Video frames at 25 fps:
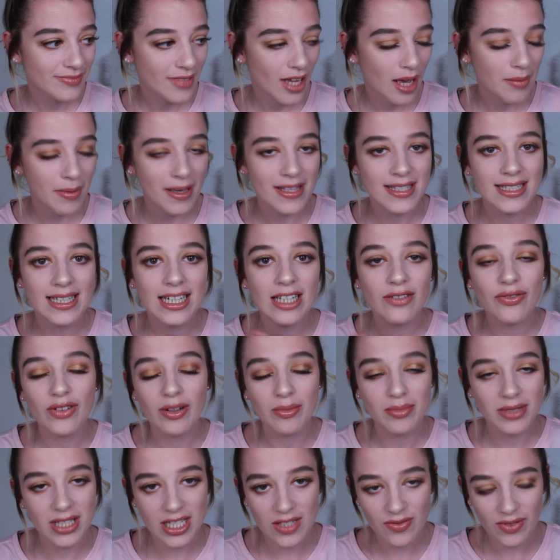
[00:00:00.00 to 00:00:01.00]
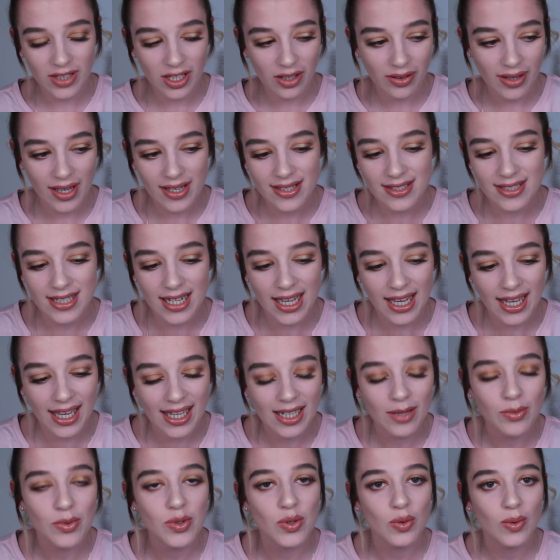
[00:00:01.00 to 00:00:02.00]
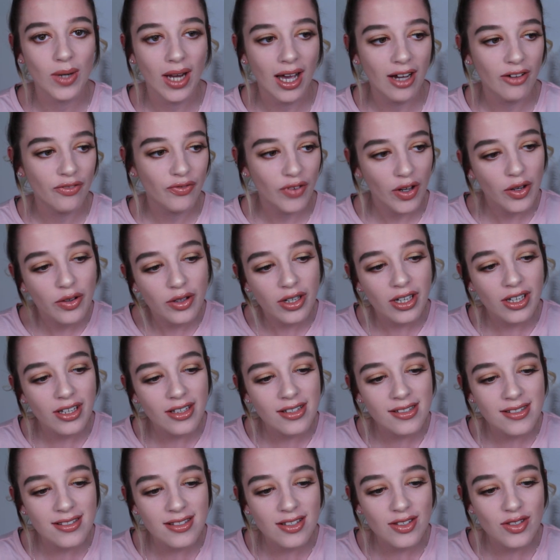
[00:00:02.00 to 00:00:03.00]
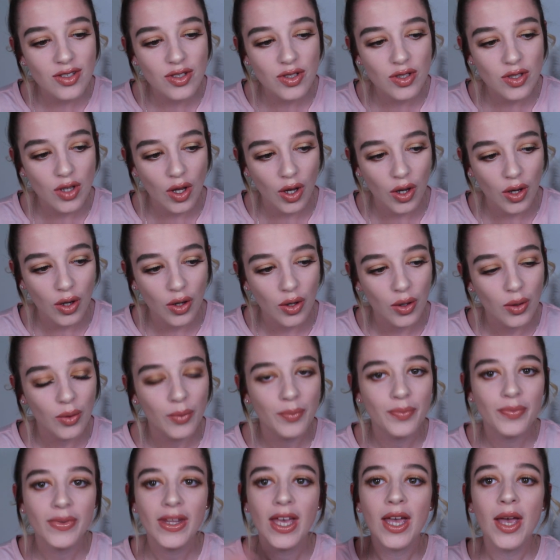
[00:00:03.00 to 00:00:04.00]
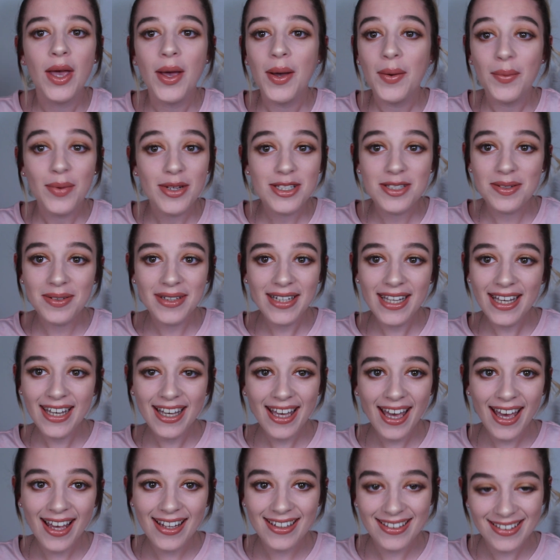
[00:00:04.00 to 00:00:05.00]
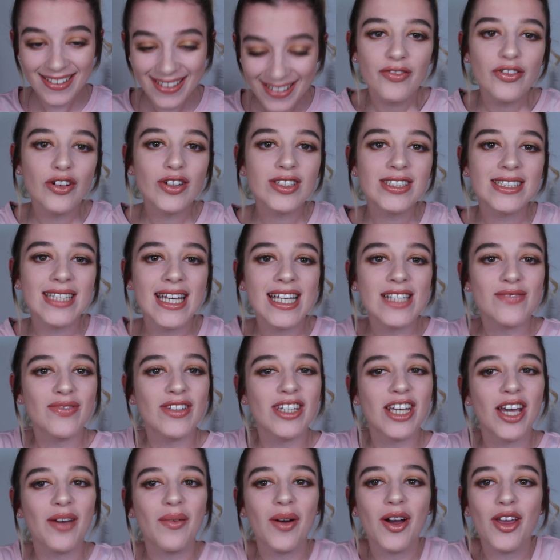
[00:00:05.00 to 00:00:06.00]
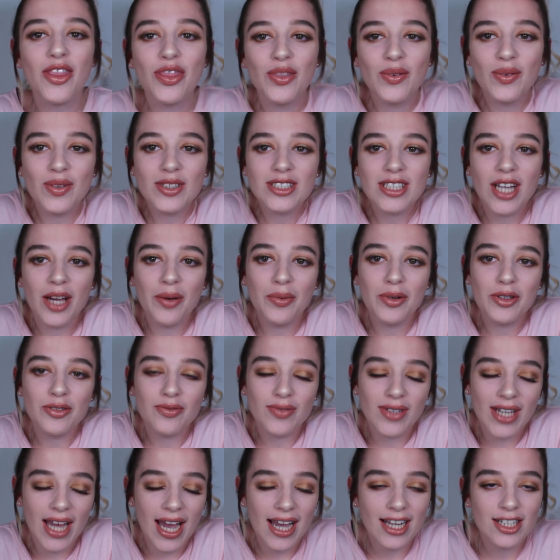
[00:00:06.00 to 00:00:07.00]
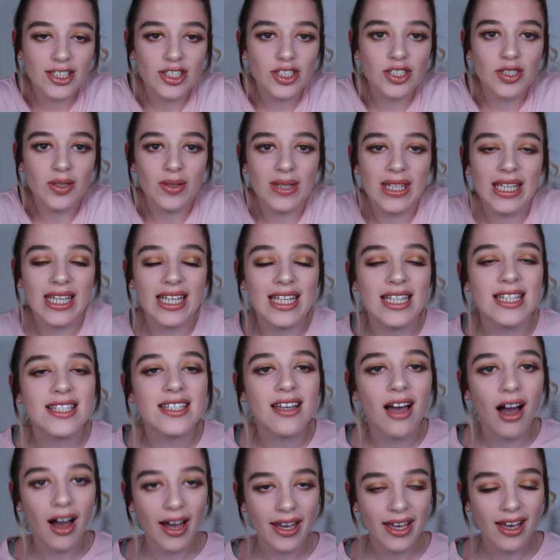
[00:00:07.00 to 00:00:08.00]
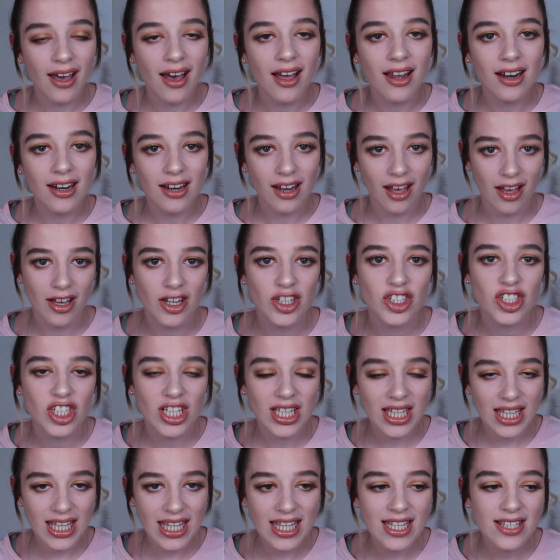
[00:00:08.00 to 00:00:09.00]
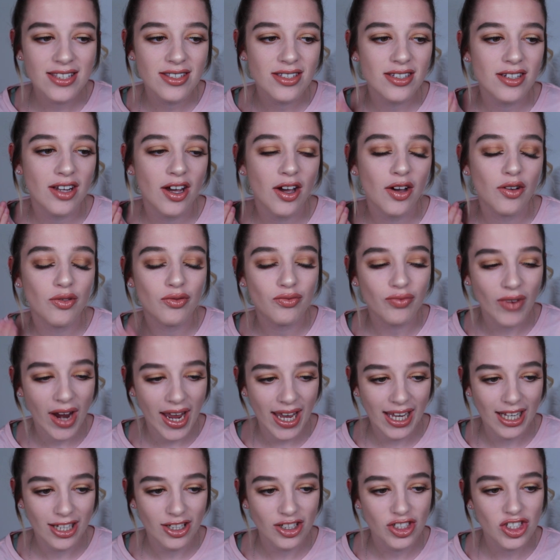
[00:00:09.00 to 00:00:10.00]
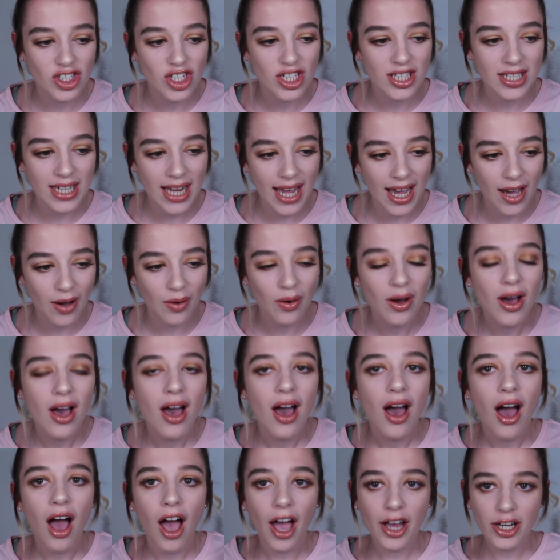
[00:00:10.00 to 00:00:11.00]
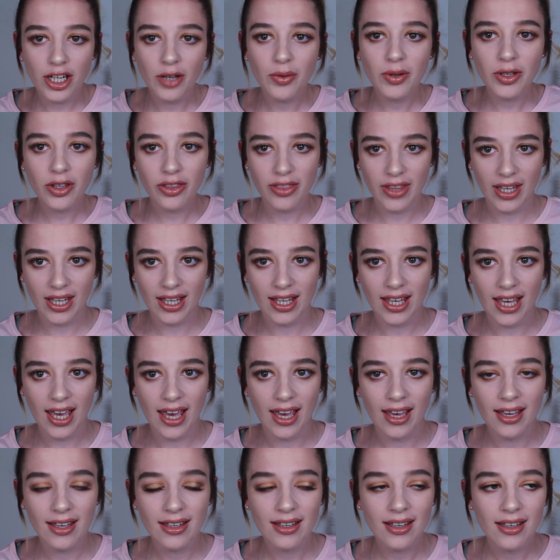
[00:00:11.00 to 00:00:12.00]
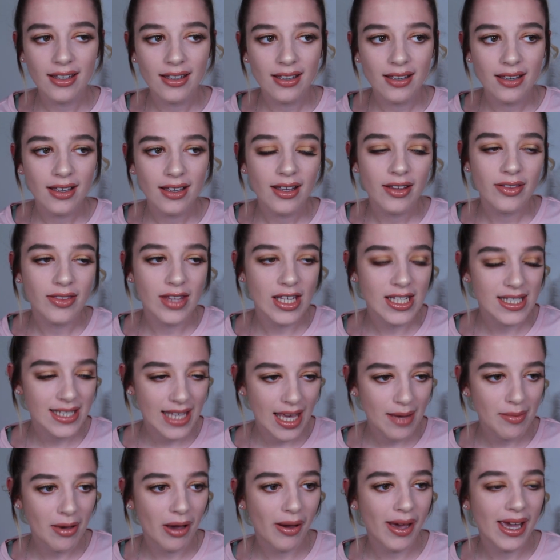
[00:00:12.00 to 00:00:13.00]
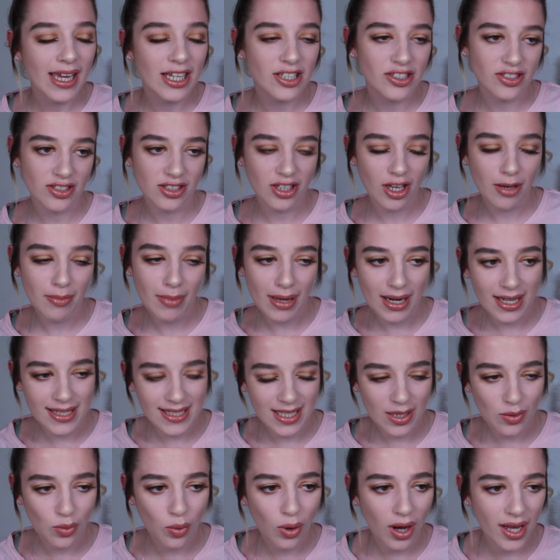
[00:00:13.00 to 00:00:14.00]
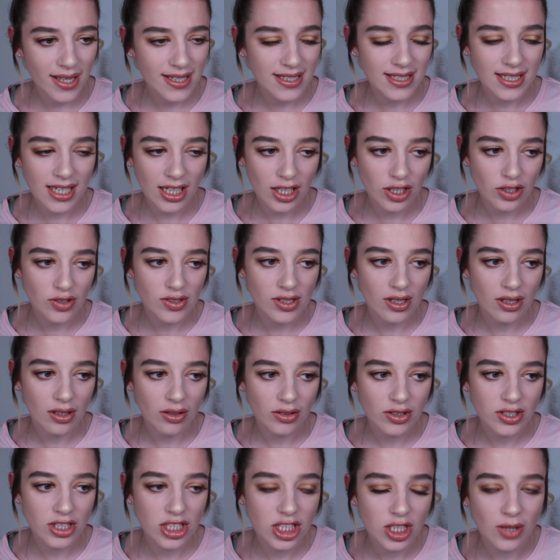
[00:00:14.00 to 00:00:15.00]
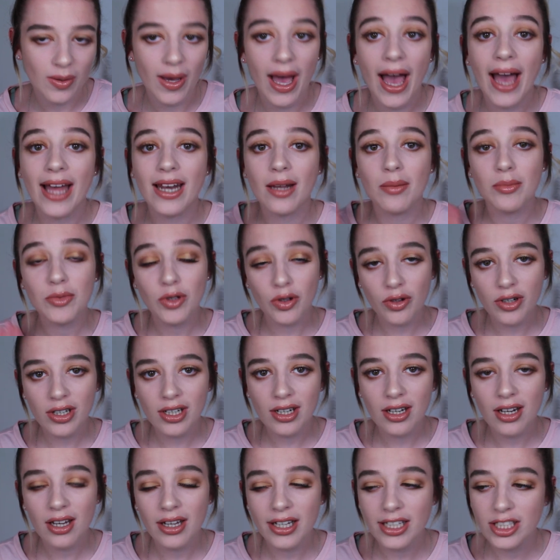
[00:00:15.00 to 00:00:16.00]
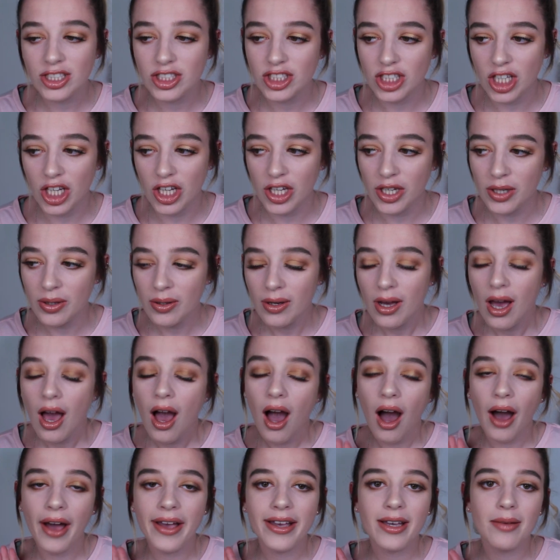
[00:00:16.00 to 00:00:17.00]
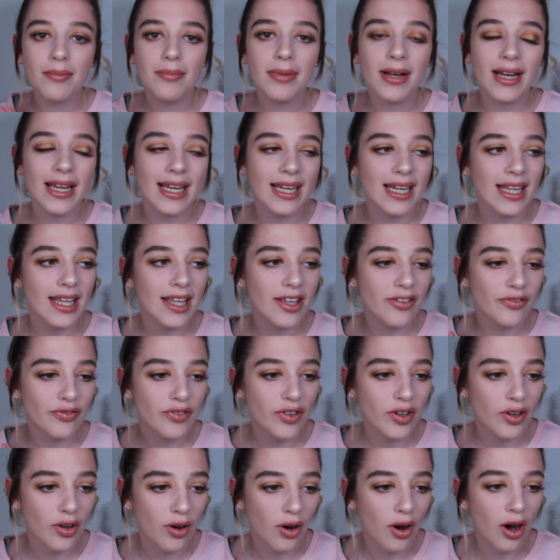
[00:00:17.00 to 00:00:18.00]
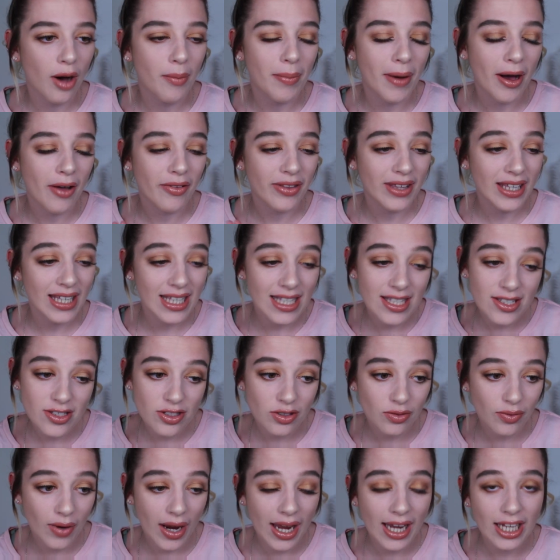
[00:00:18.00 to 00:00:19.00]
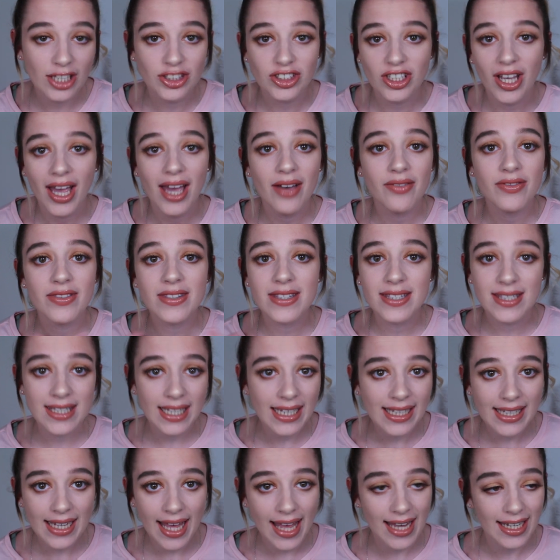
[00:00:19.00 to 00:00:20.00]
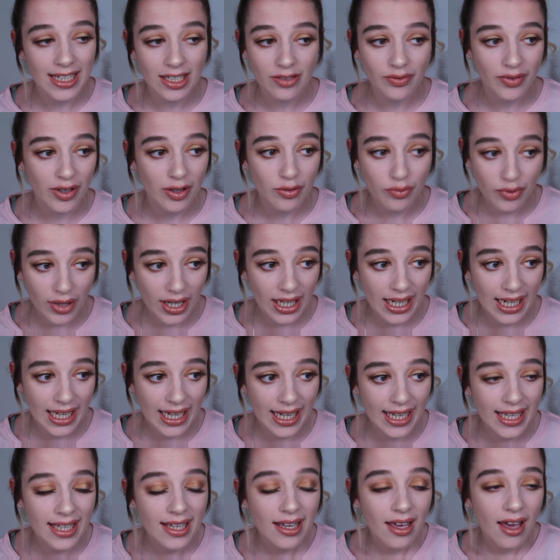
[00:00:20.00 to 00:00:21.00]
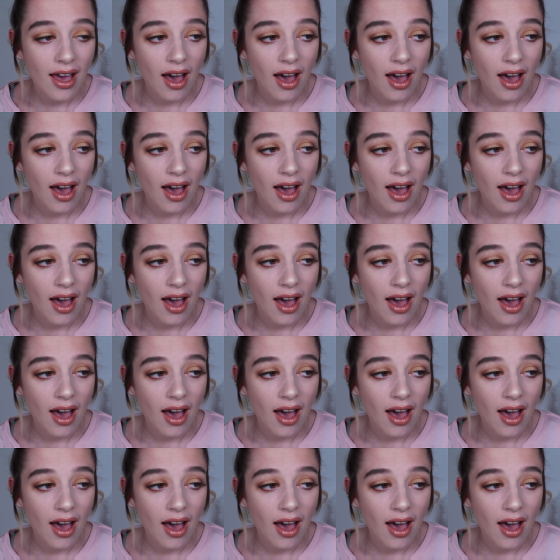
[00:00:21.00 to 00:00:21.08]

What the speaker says: I basically filmed this video yesterday and it was all out of focus, so we're doing it again. For today's video, I thought I would react to the entire LUSH Easter range. Now, I know what you're thinking. This came out ages ago, Melody. Why is it taking you so long to do it? And I'm not gonna lie to you, I completely forgot about the Easter range. I haven't seen any of it really.